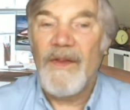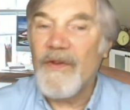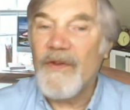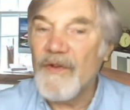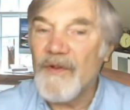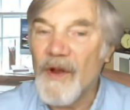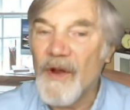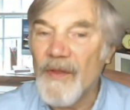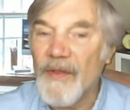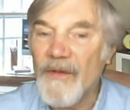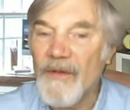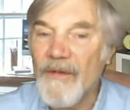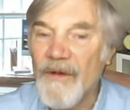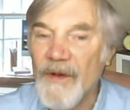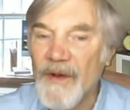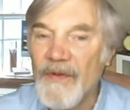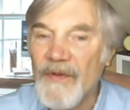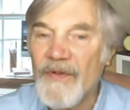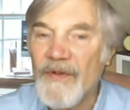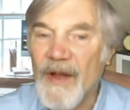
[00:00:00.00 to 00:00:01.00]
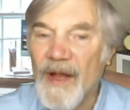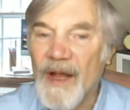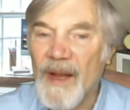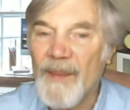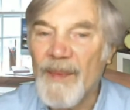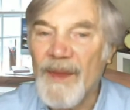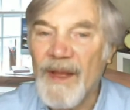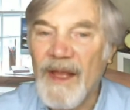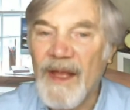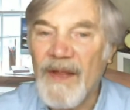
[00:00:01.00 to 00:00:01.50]
This is not the first
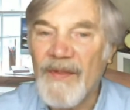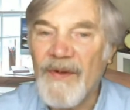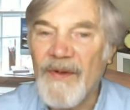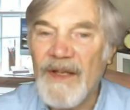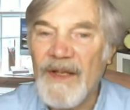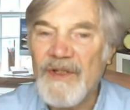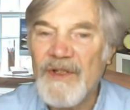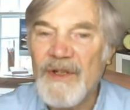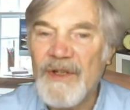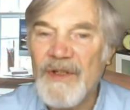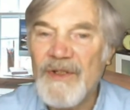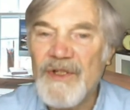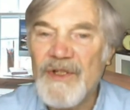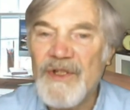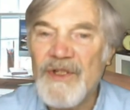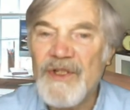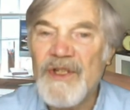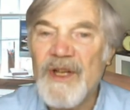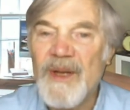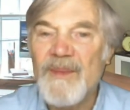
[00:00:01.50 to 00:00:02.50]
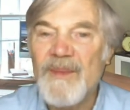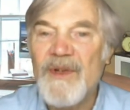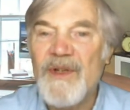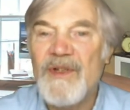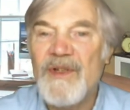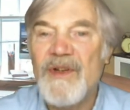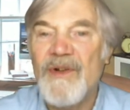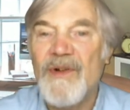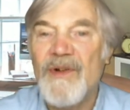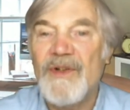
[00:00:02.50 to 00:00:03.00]
time the Catholic Church has
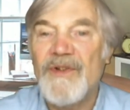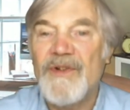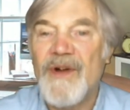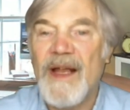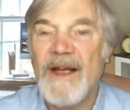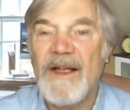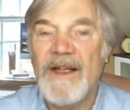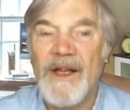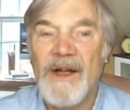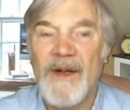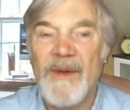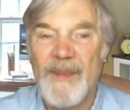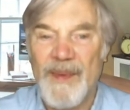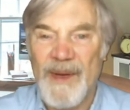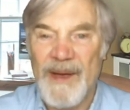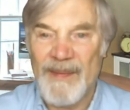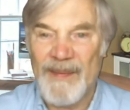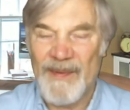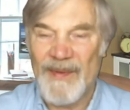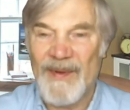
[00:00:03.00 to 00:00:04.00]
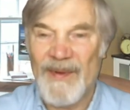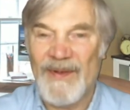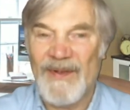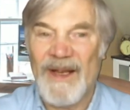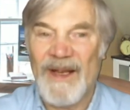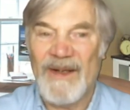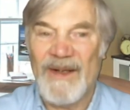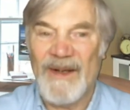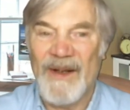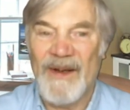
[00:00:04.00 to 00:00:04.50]
attempted to attract young people with
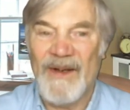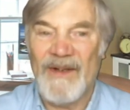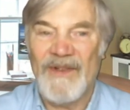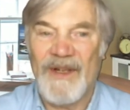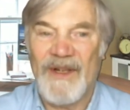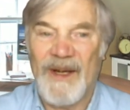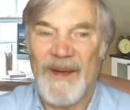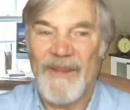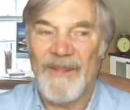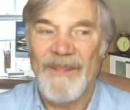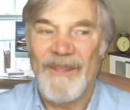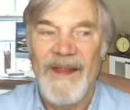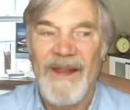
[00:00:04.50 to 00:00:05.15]
technology.